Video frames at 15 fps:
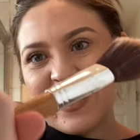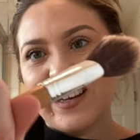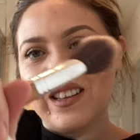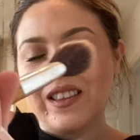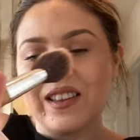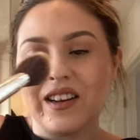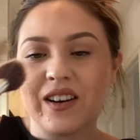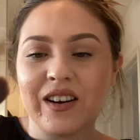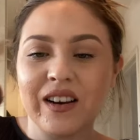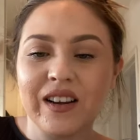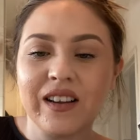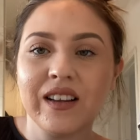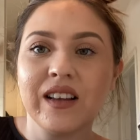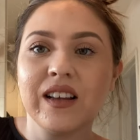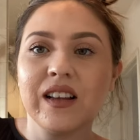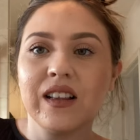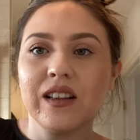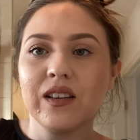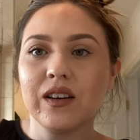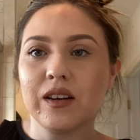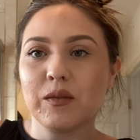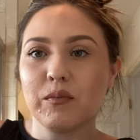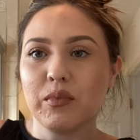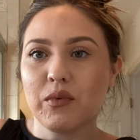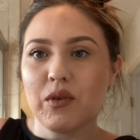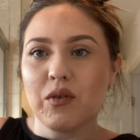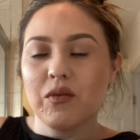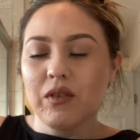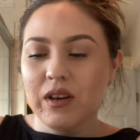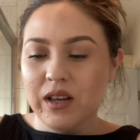There, look, it
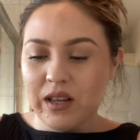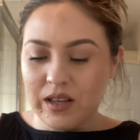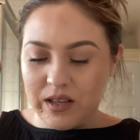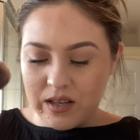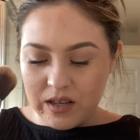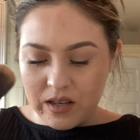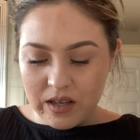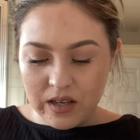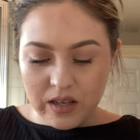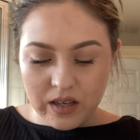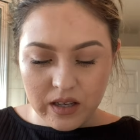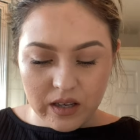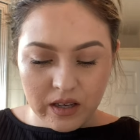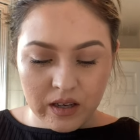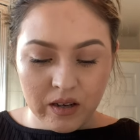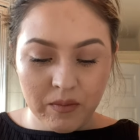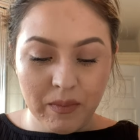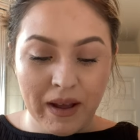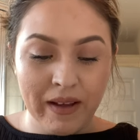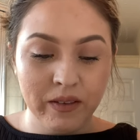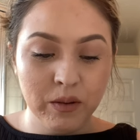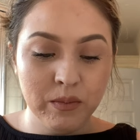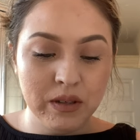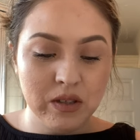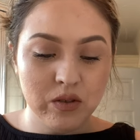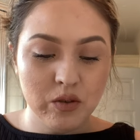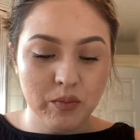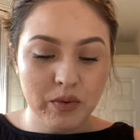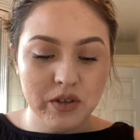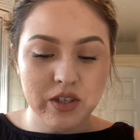broke. I have to be
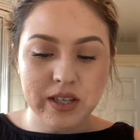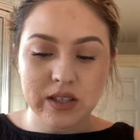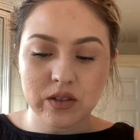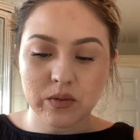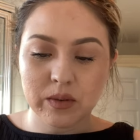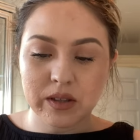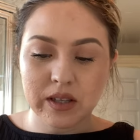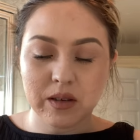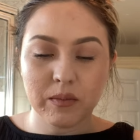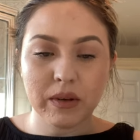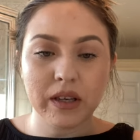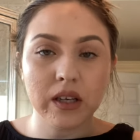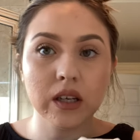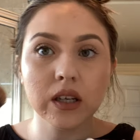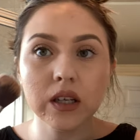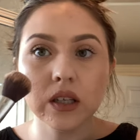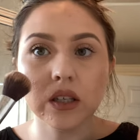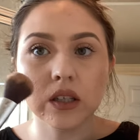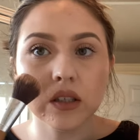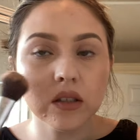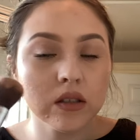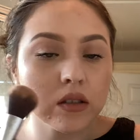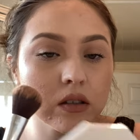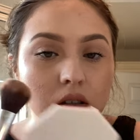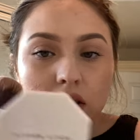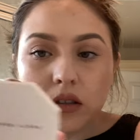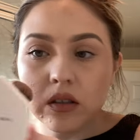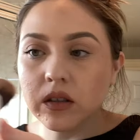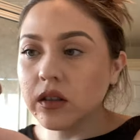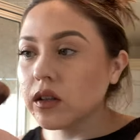super gentle with it because
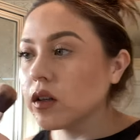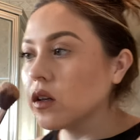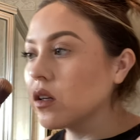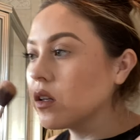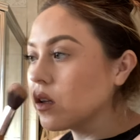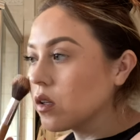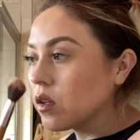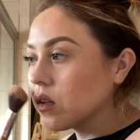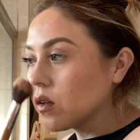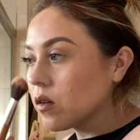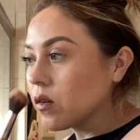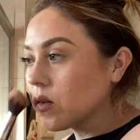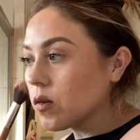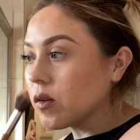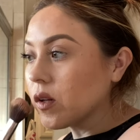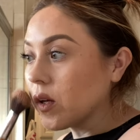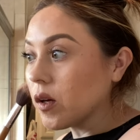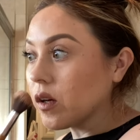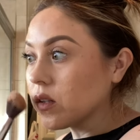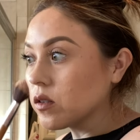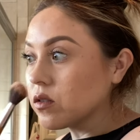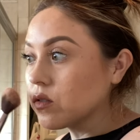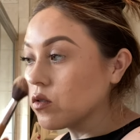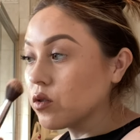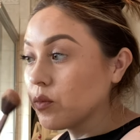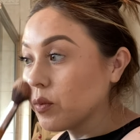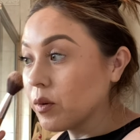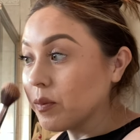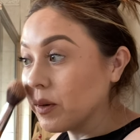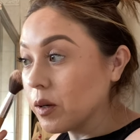like it's
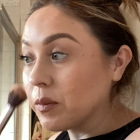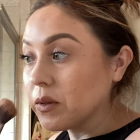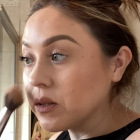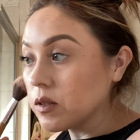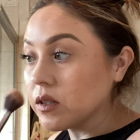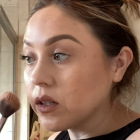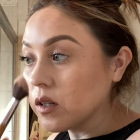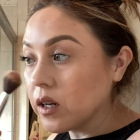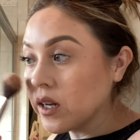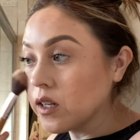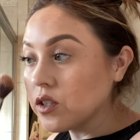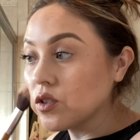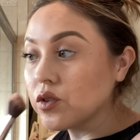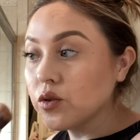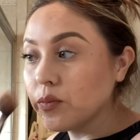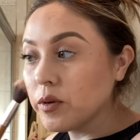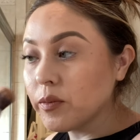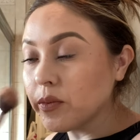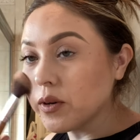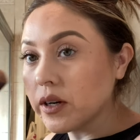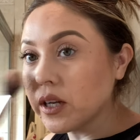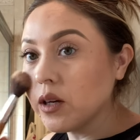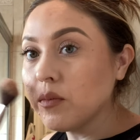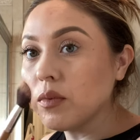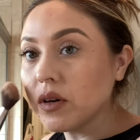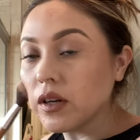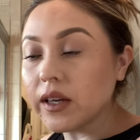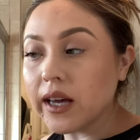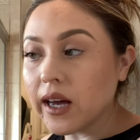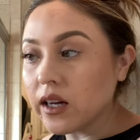super pigmented and it's super pretty,
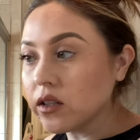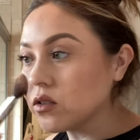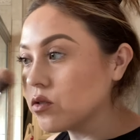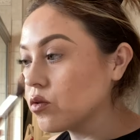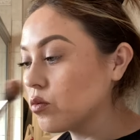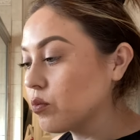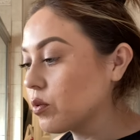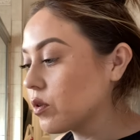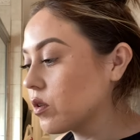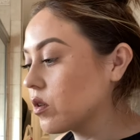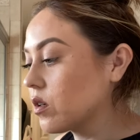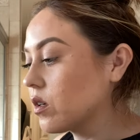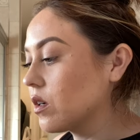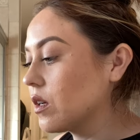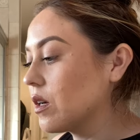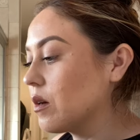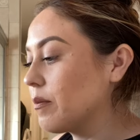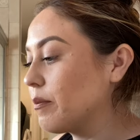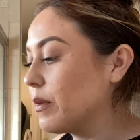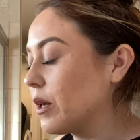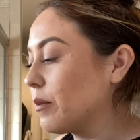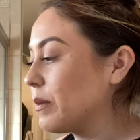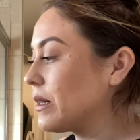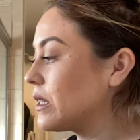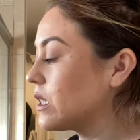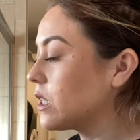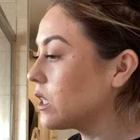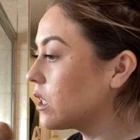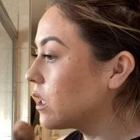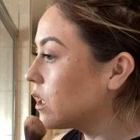but yeah, super pigmented.